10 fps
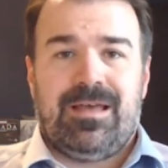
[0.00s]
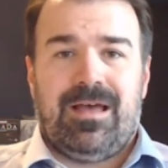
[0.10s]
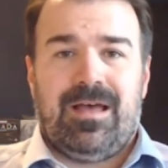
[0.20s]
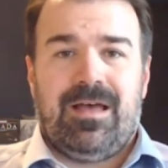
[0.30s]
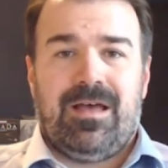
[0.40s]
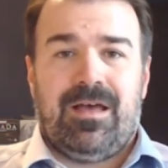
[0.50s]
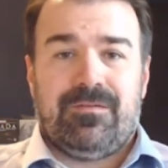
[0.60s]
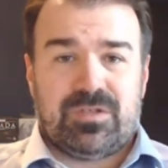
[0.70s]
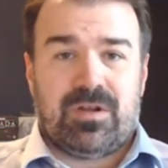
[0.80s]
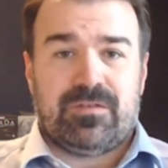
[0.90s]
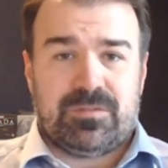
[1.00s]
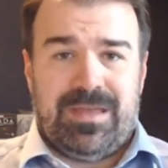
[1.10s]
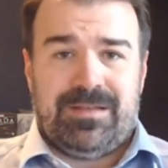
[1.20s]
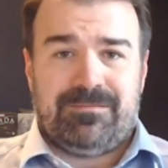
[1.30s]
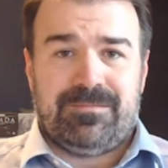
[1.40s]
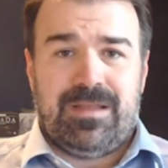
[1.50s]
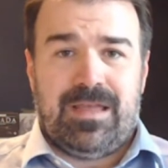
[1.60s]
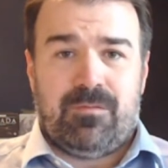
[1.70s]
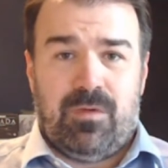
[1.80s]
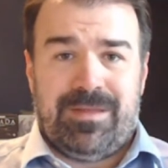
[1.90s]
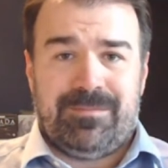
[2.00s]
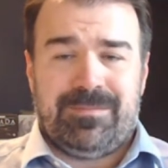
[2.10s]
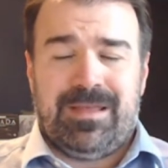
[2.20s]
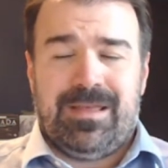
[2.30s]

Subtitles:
of servicemen and women.